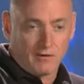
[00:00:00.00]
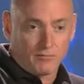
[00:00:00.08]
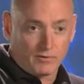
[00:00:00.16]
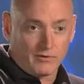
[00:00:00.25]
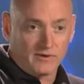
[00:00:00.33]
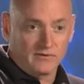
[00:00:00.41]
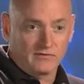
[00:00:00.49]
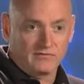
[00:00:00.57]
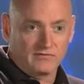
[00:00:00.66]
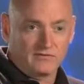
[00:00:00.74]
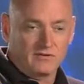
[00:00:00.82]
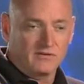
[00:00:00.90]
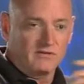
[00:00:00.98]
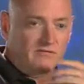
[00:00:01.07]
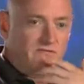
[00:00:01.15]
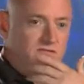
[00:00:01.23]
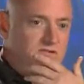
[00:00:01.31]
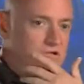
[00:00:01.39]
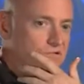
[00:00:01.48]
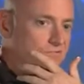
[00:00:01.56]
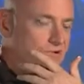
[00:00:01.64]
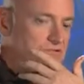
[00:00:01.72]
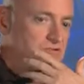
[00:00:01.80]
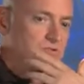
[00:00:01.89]
airplanes and, you know,
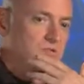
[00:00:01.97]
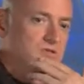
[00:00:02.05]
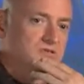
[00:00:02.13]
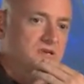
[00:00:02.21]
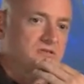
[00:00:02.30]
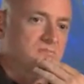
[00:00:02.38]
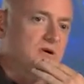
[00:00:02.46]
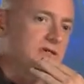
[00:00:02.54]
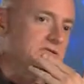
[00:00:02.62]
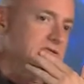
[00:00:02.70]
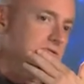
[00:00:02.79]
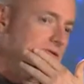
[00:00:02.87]
eventually be a test pilot.